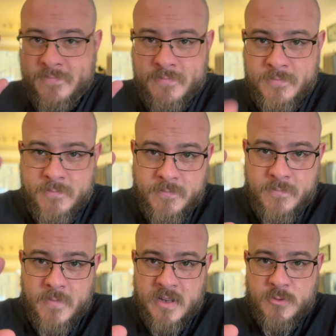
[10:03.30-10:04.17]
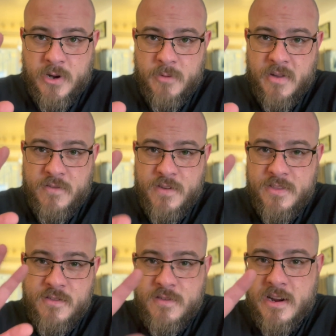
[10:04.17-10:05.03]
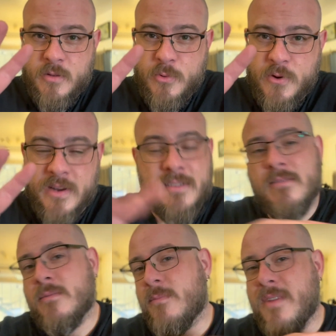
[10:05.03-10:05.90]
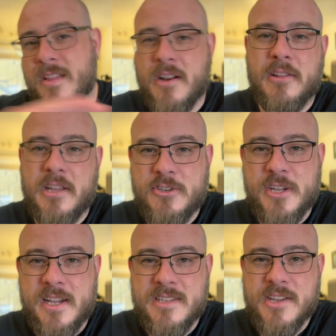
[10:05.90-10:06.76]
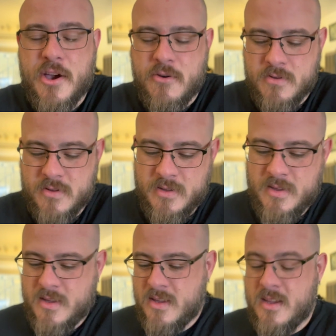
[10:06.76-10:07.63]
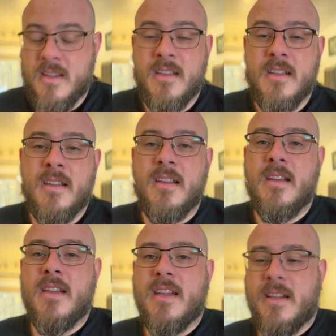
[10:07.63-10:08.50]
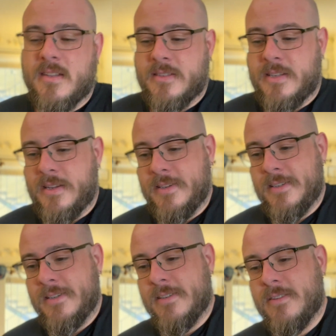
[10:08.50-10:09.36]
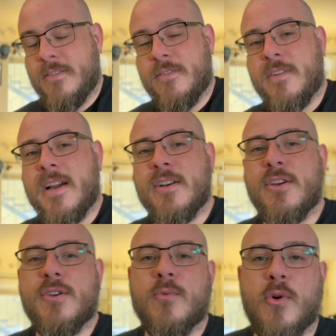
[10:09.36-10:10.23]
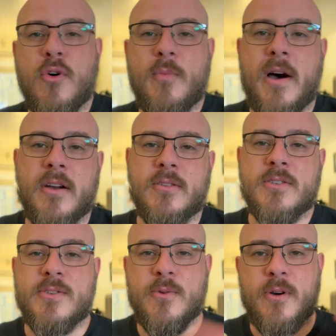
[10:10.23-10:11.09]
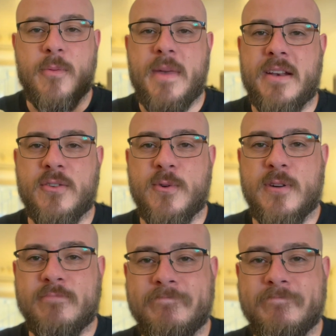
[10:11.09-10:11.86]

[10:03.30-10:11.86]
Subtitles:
I swear, my fifth and final point, and then I'll let you guys go, is find good role models or a mentor.